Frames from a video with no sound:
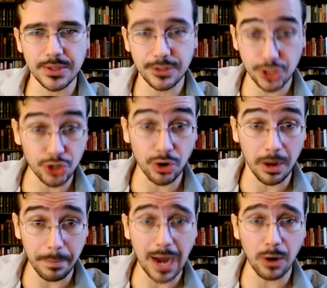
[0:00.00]

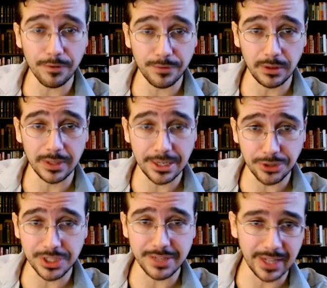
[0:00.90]
strong, powerful,
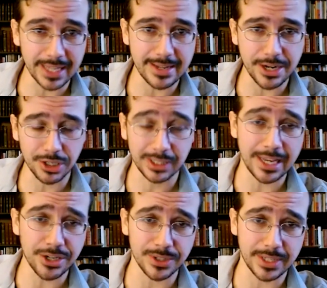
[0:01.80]
intercivilizational
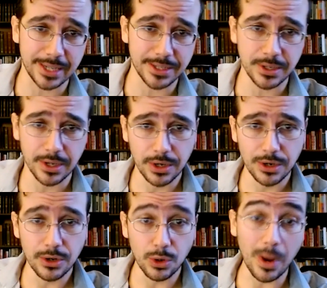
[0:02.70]
nation states,
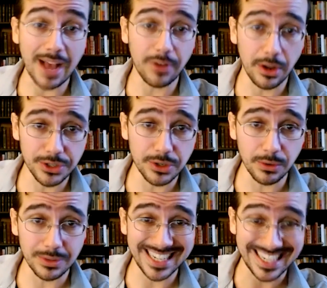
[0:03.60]
who have
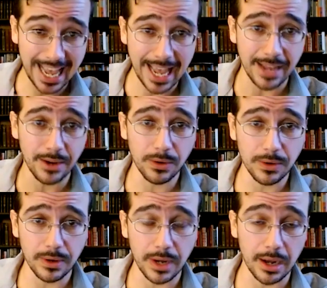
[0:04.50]
also today
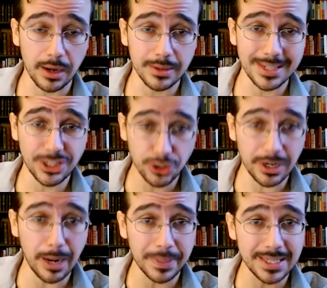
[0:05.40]

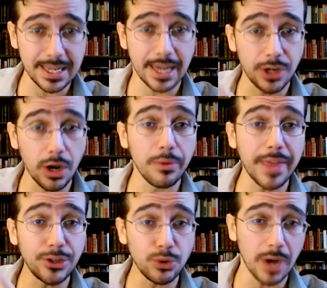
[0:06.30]
stood up and said, no,
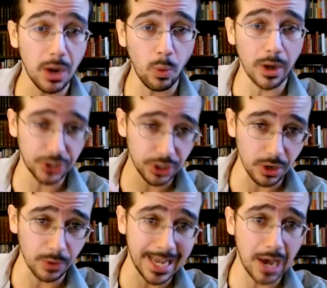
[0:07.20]
they do not want to
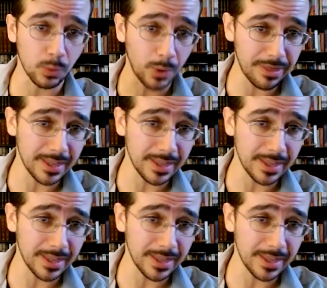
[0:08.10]
go down with this